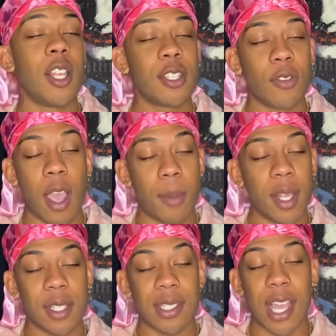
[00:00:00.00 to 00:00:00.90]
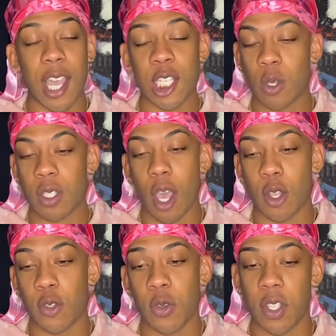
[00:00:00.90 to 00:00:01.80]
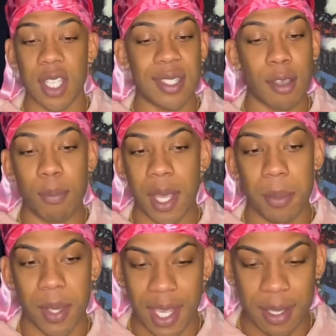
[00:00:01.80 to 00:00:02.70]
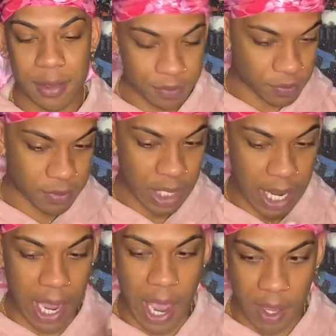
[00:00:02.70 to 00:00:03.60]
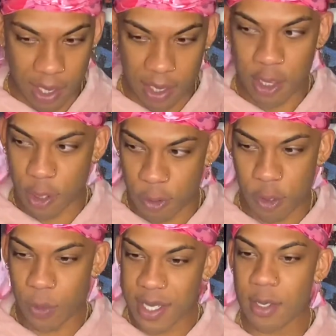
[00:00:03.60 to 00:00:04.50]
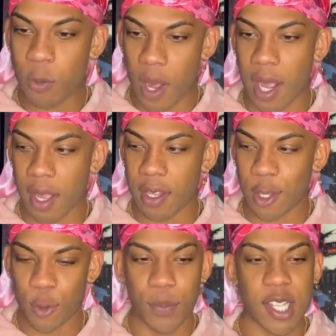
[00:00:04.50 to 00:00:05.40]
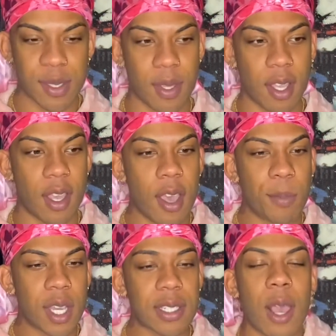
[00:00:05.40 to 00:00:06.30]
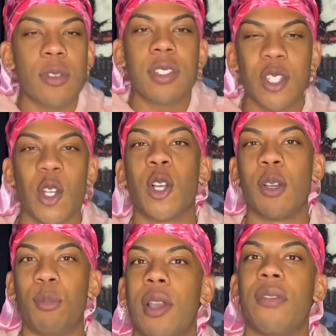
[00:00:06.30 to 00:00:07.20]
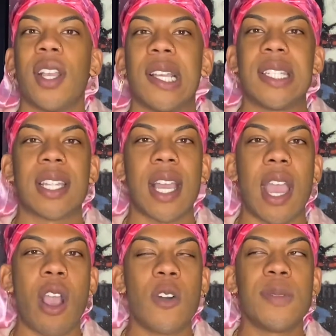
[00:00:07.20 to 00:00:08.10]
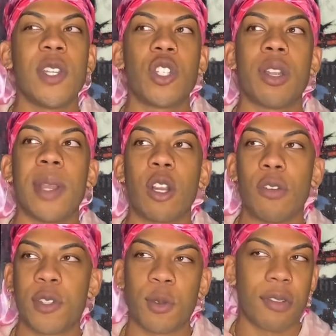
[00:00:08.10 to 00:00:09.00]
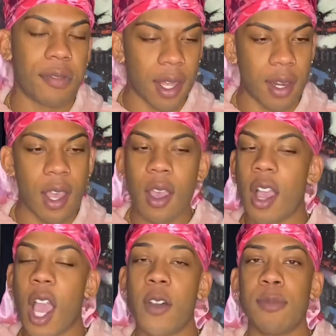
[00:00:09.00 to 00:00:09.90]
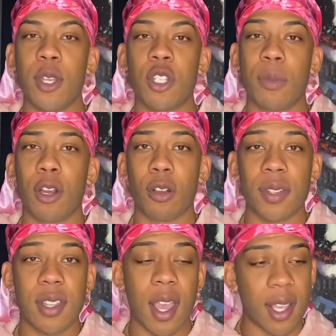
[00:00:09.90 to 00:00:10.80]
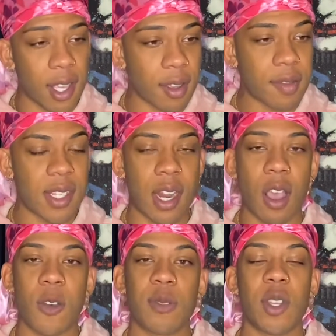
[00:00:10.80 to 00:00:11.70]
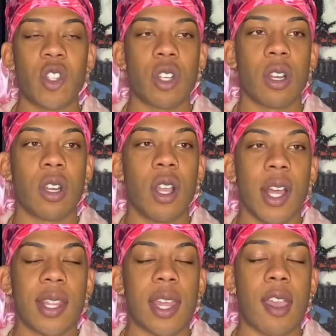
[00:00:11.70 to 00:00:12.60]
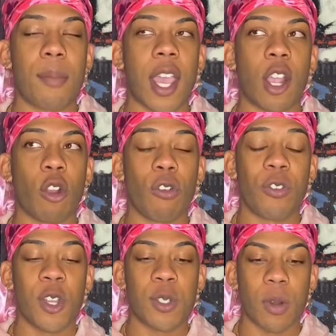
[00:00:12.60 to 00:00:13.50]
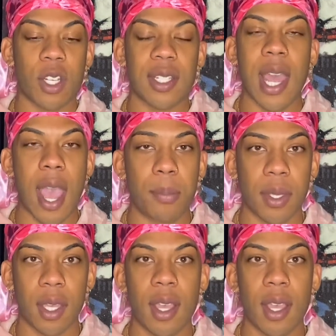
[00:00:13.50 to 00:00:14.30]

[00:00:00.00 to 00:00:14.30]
of how many guys you were talking to, you still picked me. like there was a reason why that you picked me, because I was such a good boyfriend, guys. Like I always made sure my girlfriends were fed. I always made sure my girlfriends got gifts, and I always made sure that my girlfriends were just happy.